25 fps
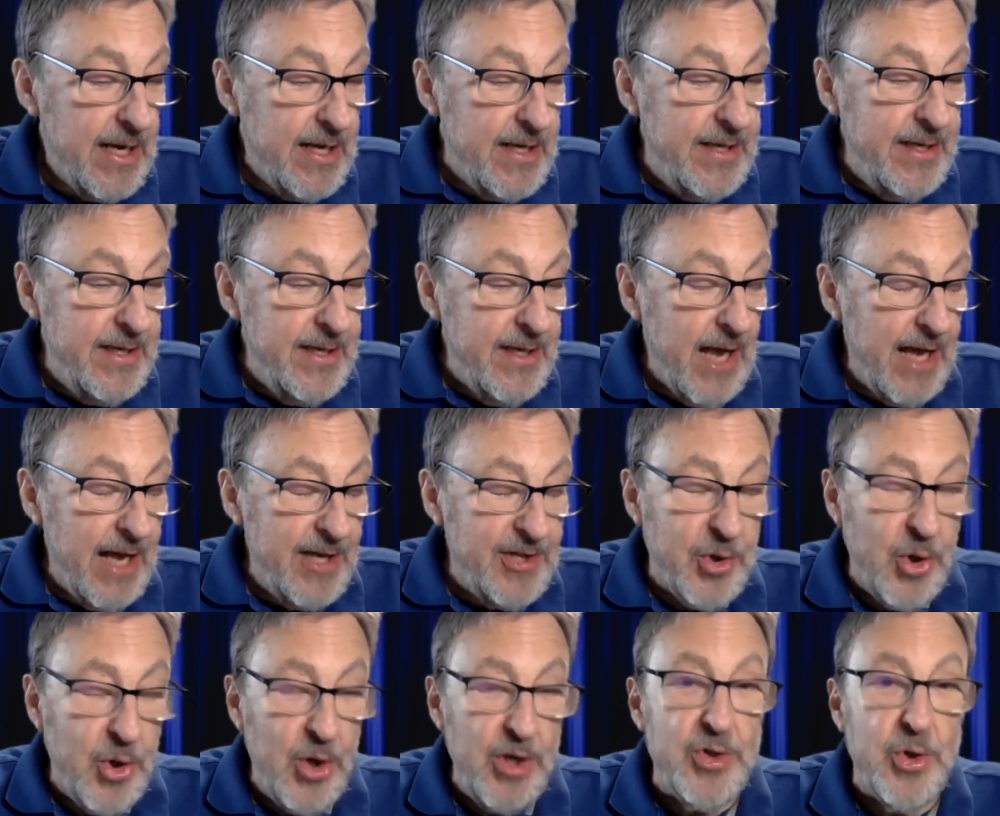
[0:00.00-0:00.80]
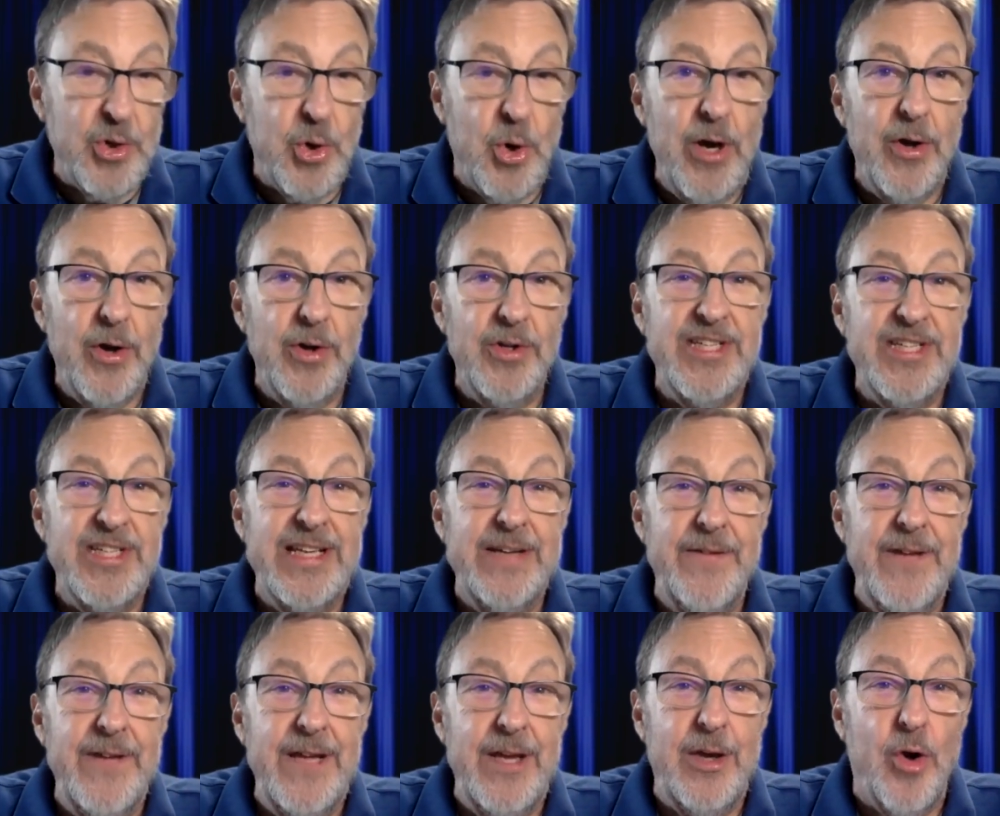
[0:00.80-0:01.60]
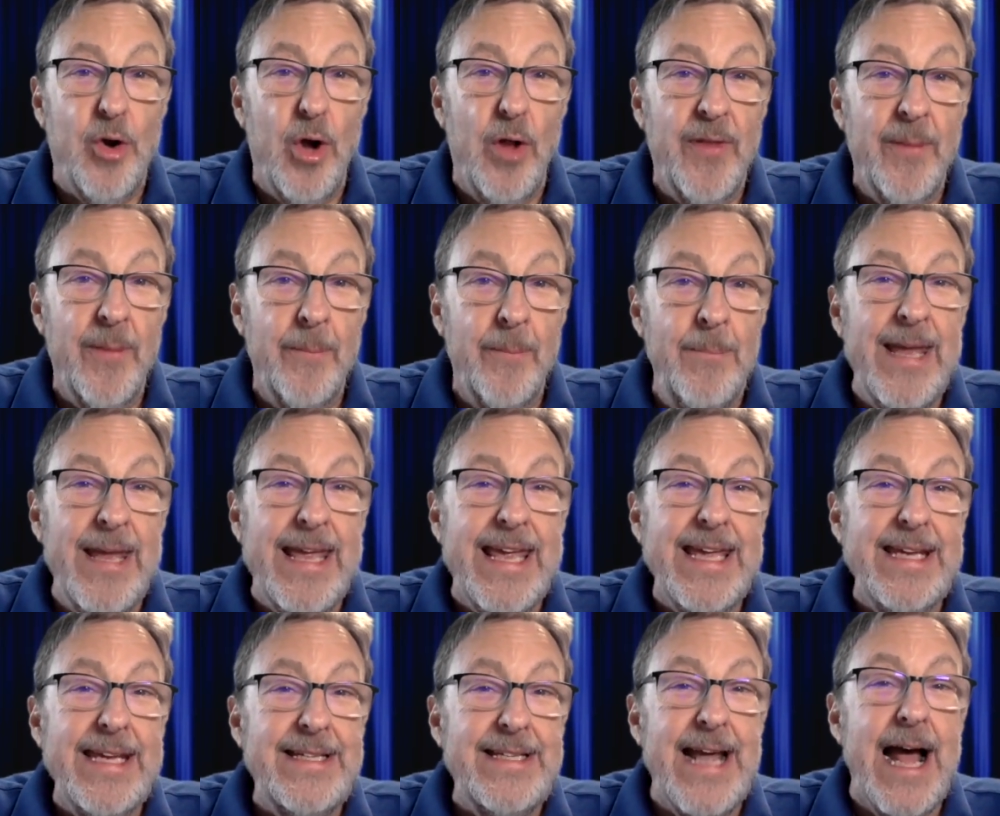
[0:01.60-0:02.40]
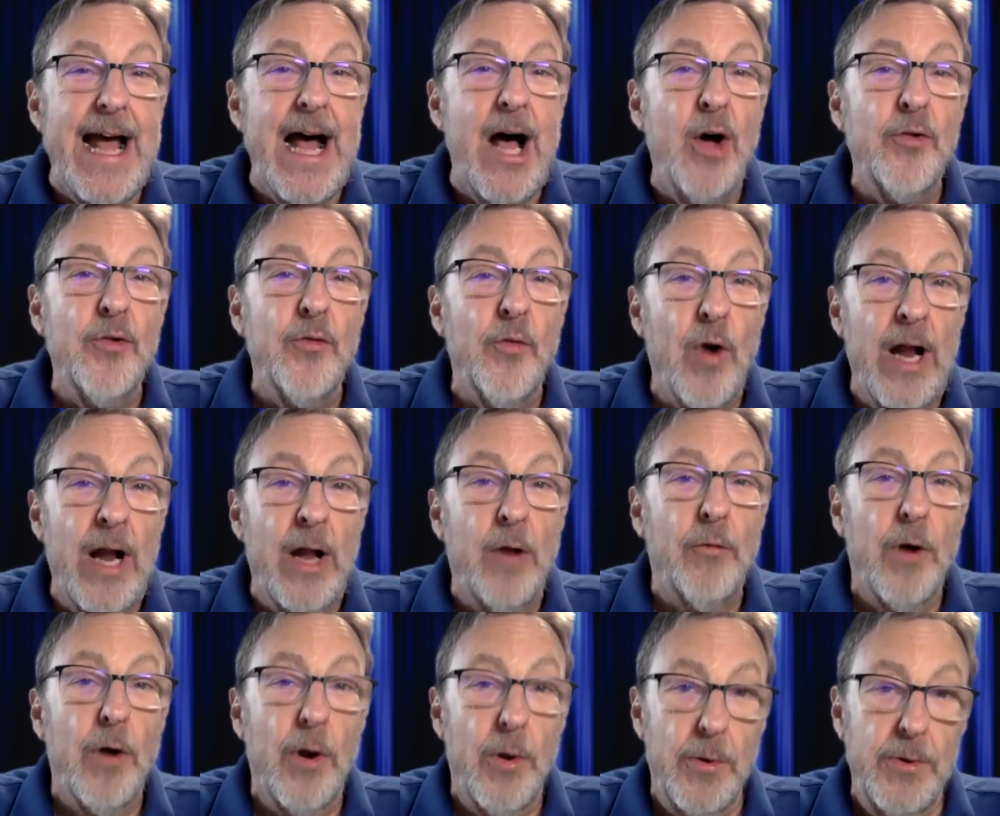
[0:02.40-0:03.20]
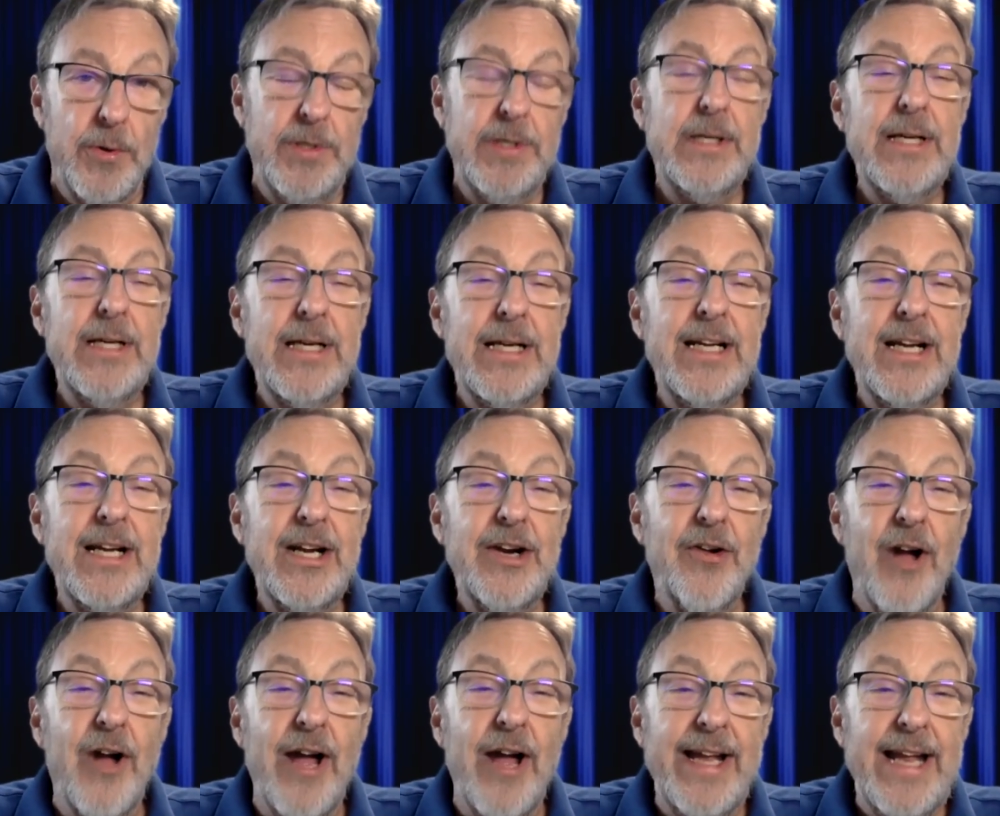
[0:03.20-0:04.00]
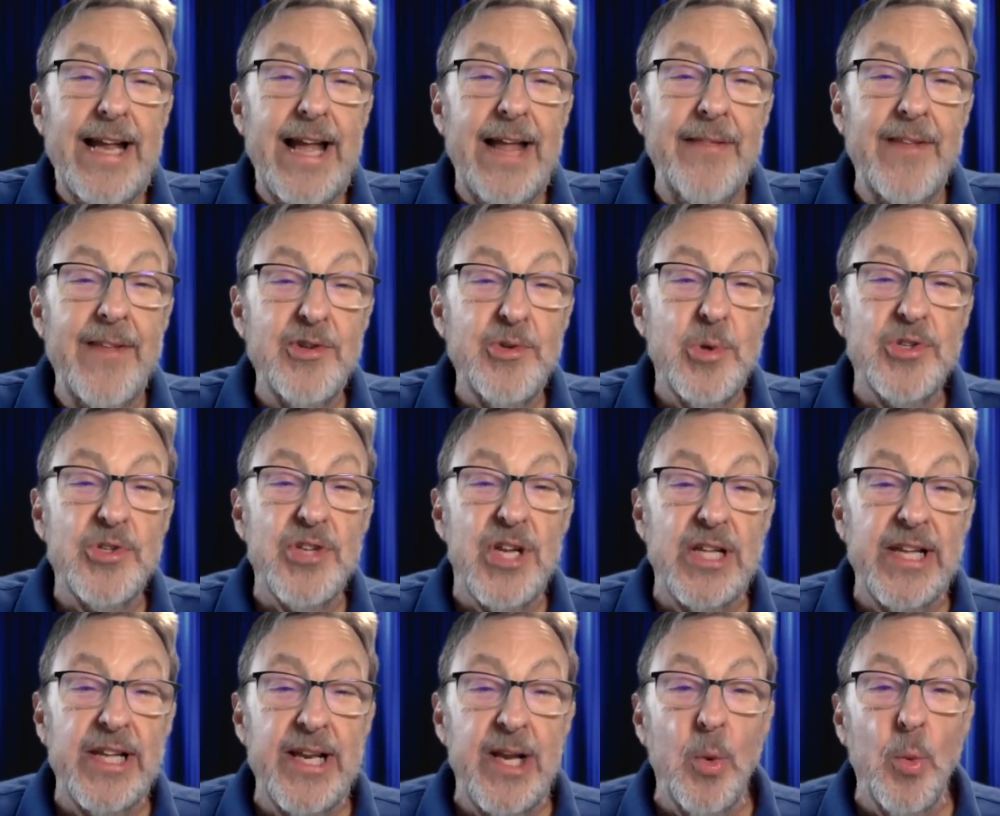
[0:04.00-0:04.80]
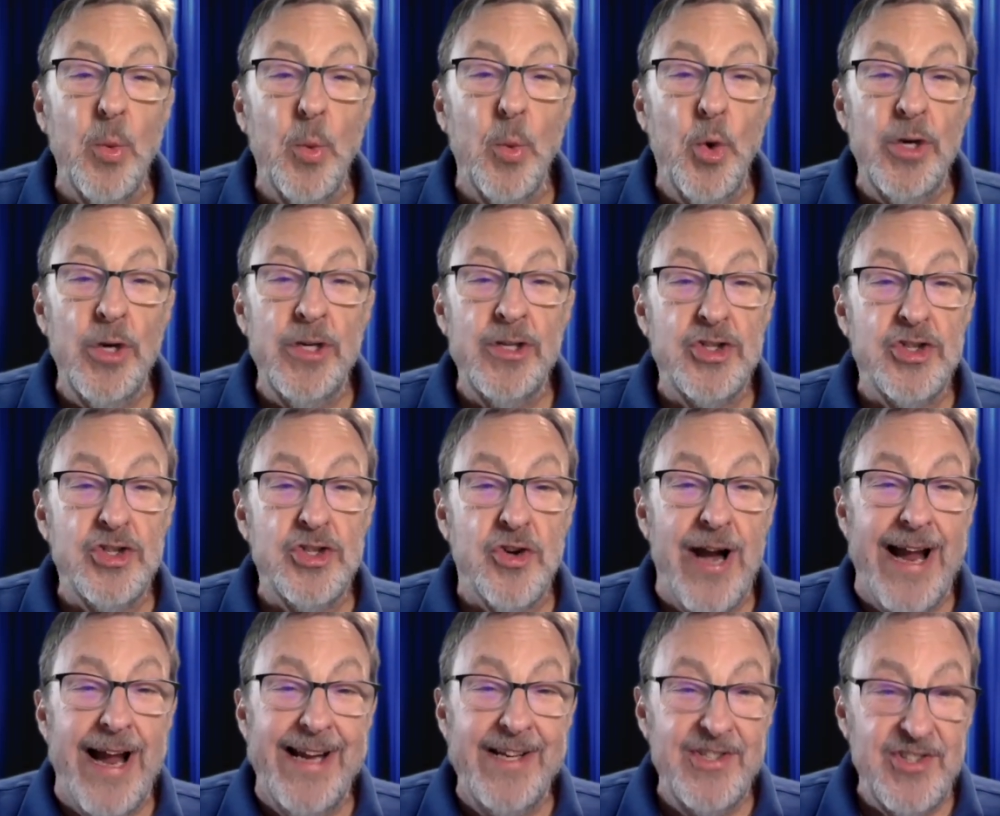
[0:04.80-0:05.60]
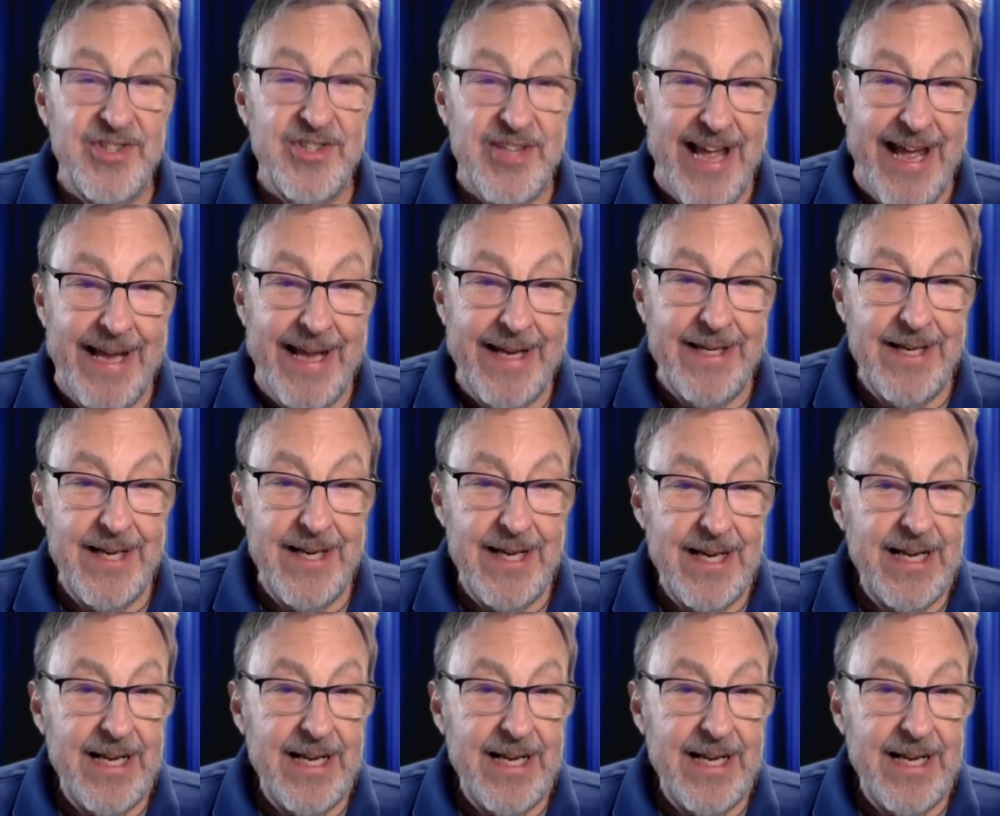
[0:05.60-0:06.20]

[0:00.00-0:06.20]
I saw a toy on TV called the Mickey Town Railroad, right? And this was a little wooden train set.